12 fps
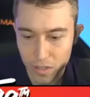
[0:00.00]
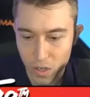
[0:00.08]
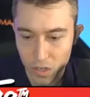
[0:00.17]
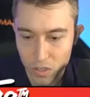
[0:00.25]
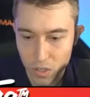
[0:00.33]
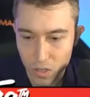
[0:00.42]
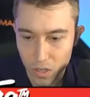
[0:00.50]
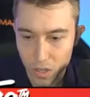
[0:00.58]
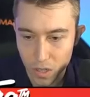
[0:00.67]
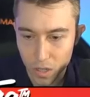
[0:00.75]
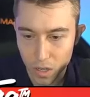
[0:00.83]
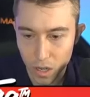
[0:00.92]
That sucks.
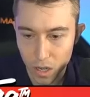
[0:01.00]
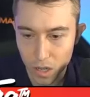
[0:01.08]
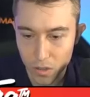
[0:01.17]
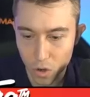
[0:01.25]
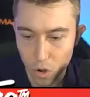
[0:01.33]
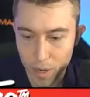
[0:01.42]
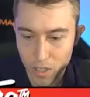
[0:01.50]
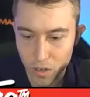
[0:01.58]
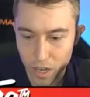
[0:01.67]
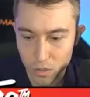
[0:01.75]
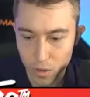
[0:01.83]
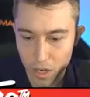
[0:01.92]
Uh, the Golemites
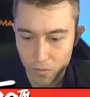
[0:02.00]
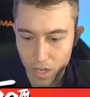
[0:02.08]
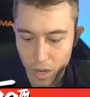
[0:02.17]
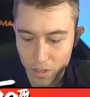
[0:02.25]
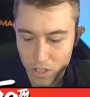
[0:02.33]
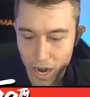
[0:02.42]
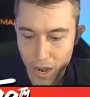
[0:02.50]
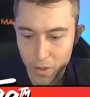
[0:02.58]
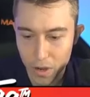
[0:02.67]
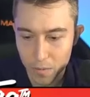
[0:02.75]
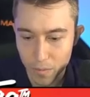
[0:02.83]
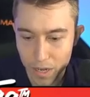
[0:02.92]
are not doing enough damage
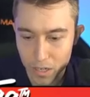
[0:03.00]
either.